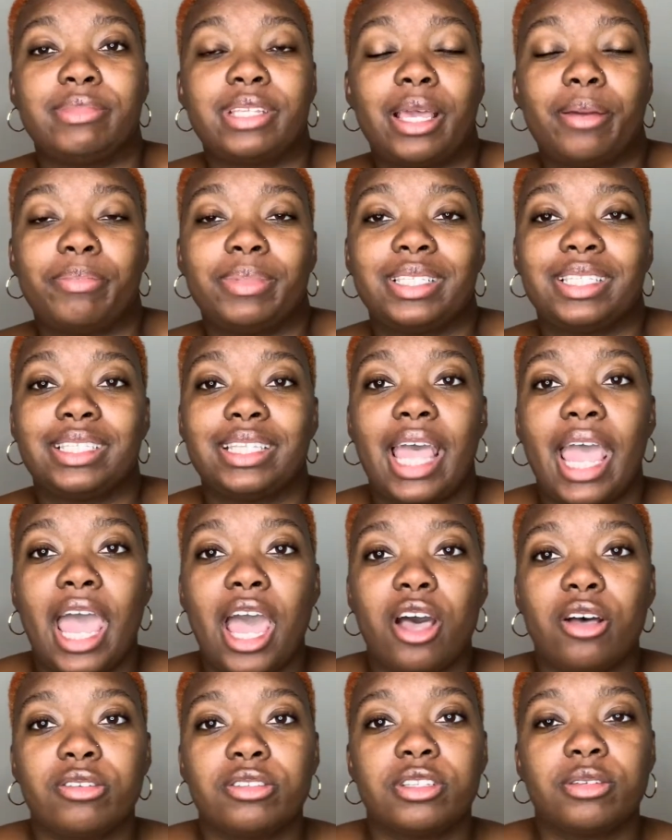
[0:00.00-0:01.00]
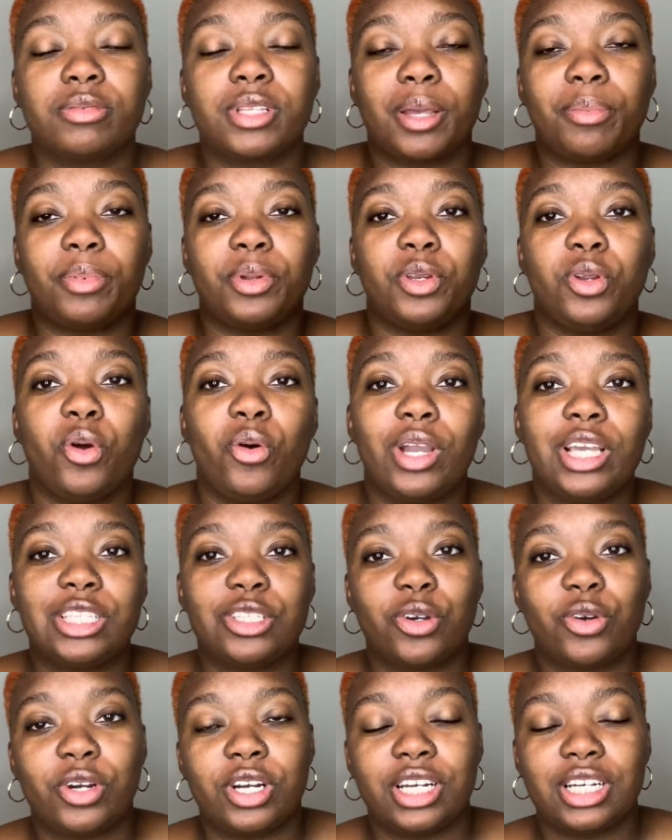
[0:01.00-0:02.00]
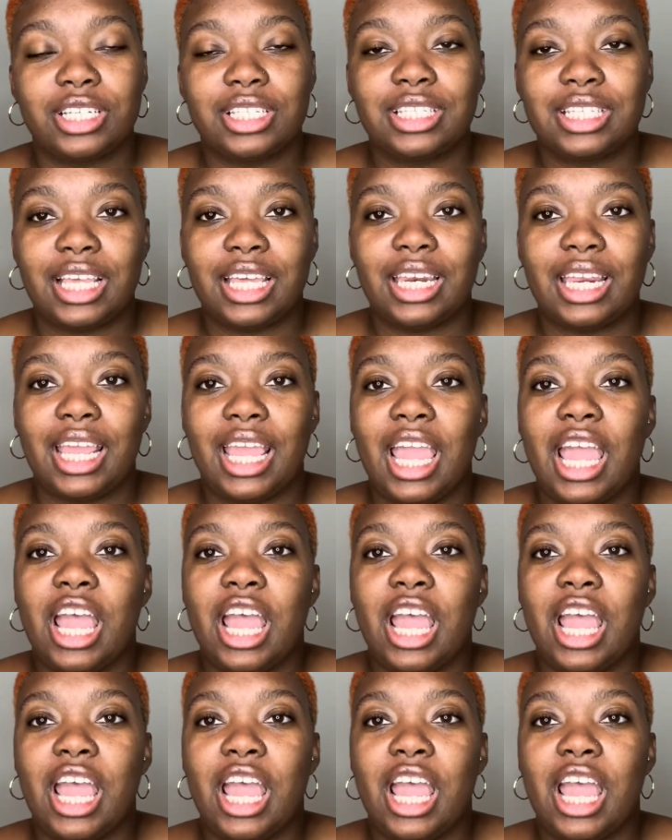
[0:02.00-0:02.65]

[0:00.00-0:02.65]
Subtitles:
type of sound, some type of noise in order to study,